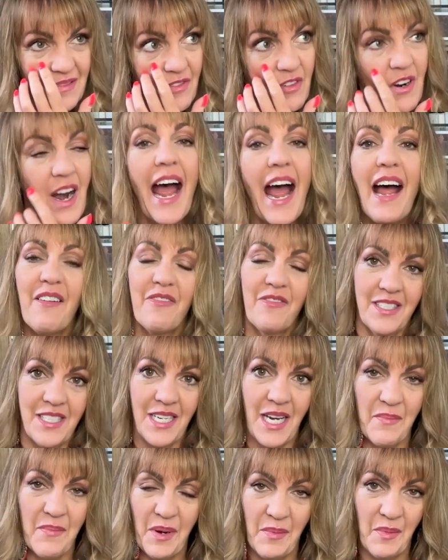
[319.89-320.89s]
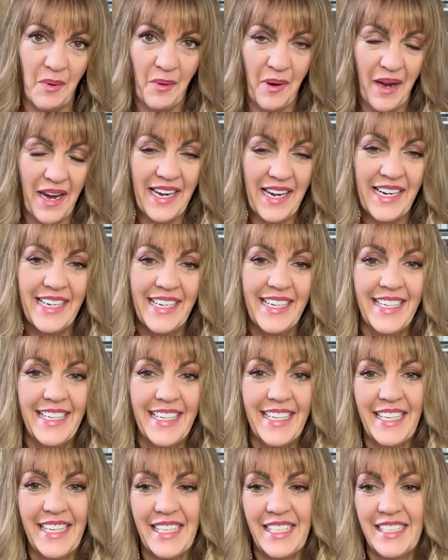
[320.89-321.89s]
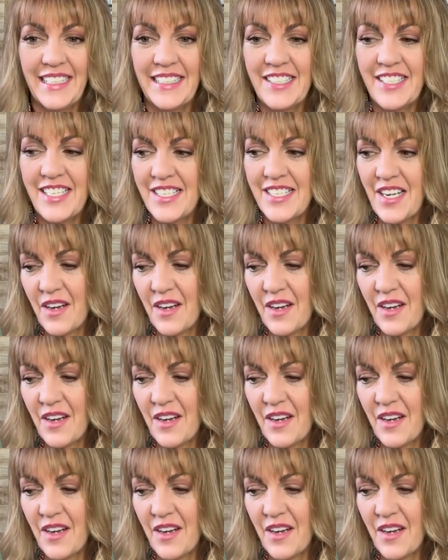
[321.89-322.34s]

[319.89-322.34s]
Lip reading: half the time I'm away. She's